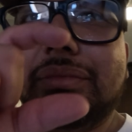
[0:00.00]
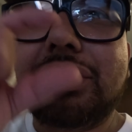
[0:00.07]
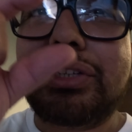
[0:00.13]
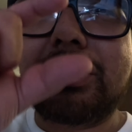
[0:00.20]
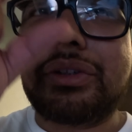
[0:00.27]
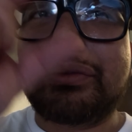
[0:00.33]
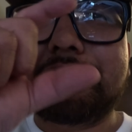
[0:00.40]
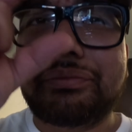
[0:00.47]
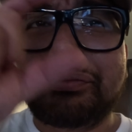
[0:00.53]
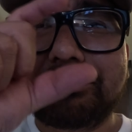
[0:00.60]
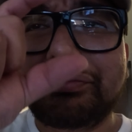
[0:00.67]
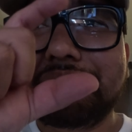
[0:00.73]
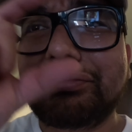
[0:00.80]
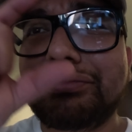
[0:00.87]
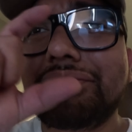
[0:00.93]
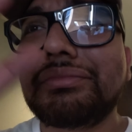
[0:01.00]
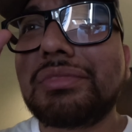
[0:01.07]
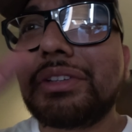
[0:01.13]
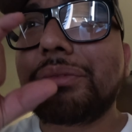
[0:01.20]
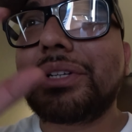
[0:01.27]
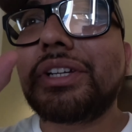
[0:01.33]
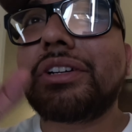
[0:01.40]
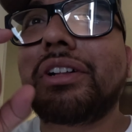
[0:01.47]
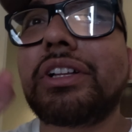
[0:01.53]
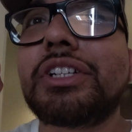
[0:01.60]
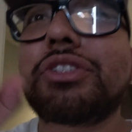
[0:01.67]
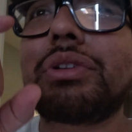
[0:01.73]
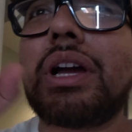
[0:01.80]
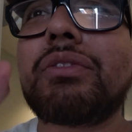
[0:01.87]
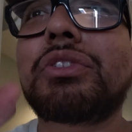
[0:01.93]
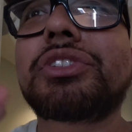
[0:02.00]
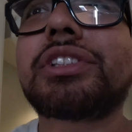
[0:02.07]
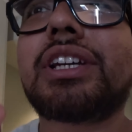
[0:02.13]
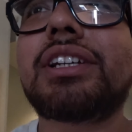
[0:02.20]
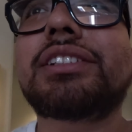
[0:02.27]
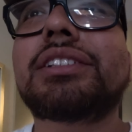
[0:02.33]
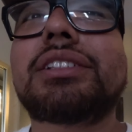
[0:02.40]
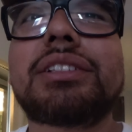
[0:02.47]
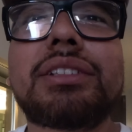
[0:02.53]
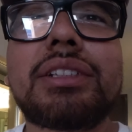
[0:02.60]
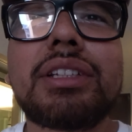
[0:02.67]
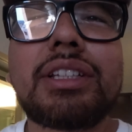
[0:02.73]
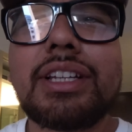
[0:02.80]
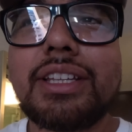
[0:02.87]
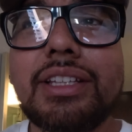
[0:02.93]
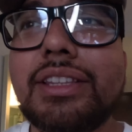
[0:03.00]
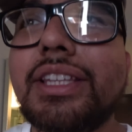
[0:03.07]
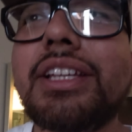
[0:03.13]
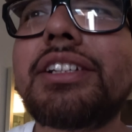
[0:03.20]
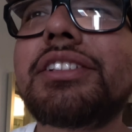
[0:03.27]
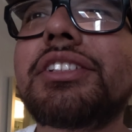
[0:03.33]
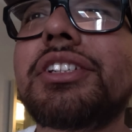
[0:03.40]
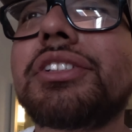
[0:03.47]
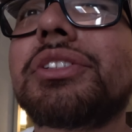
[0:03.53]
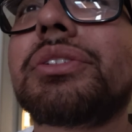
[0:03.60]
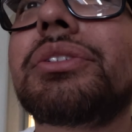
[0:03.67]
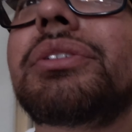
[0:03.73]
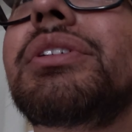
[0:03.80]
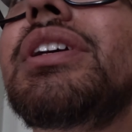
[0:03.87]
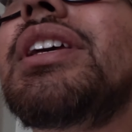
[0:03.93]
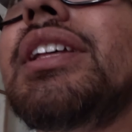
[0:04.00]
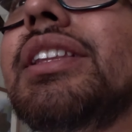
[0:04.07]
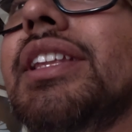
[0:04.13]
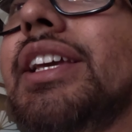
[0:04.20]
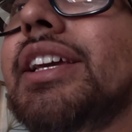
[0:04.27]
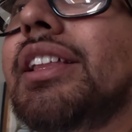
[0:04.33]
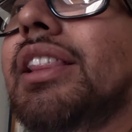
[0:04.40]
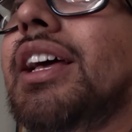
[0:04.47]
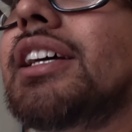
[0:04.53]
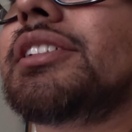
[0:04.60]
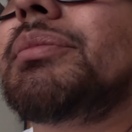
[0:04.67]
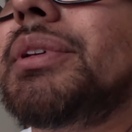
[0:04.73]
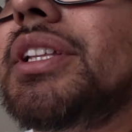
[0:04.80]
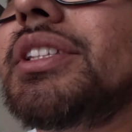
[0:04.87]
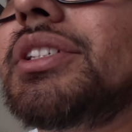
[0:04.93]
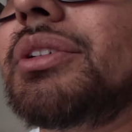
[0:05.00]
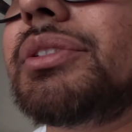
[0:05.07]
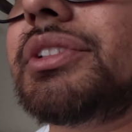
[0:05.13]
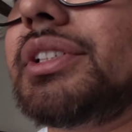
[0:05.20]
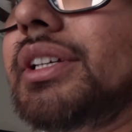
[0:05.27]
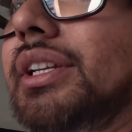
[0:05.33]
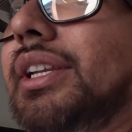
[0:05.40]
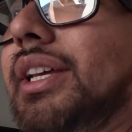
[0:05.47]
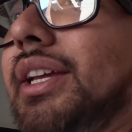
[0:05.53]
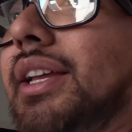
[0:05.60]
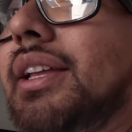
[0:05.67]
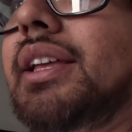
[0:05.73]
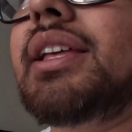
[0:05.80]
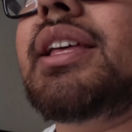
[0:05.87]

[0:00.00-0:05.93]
you know, what do you call it, travel size things, just so they can last me until Sunday.